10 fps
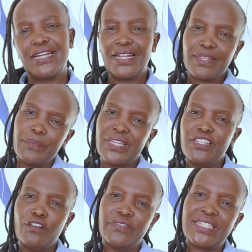at the
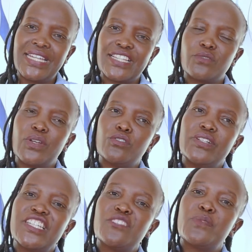beginning of the text, we are
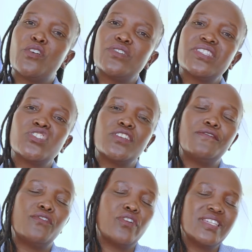told it's because she
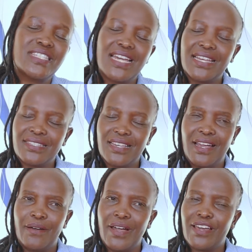voiced her
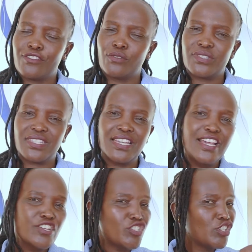thoughts.
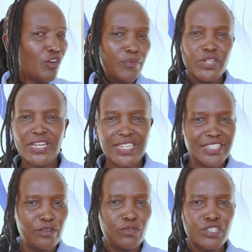She
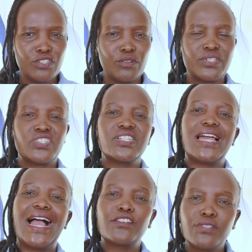communicated what she thought. She
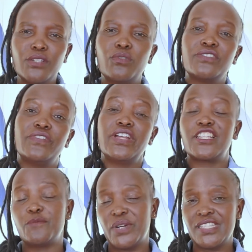actually was very
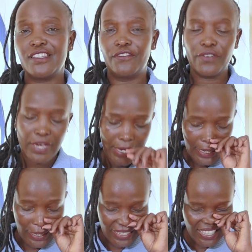expressive.
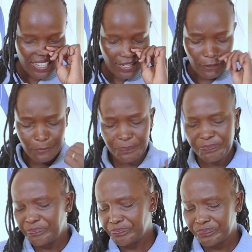And